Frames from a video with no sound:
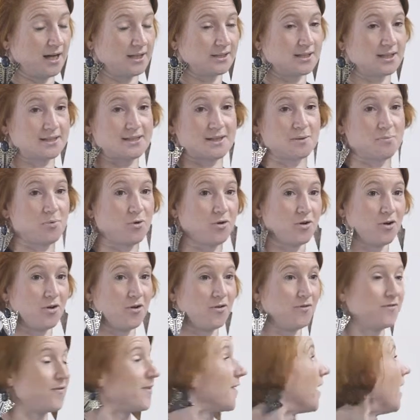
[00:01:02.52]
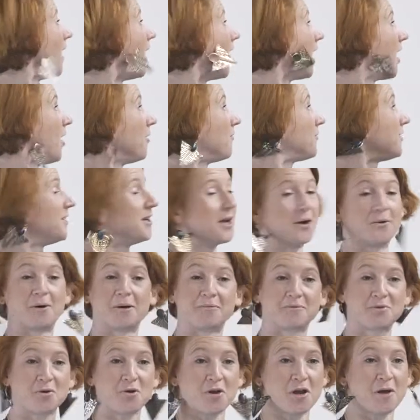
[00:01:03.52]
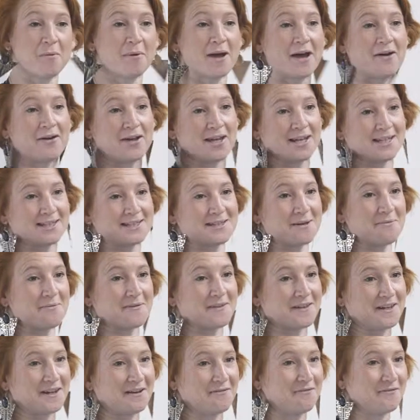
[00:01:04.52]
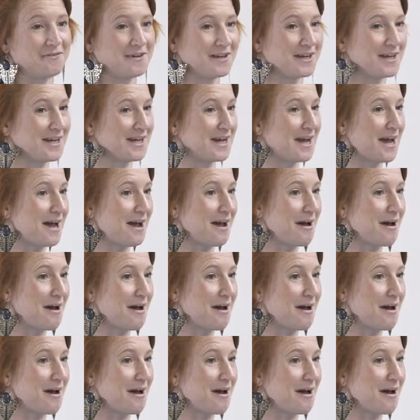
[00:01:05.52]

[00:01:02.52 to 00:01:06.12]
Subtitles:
Just to prove that I hopefully know what I'm talking about, here's some of the lovely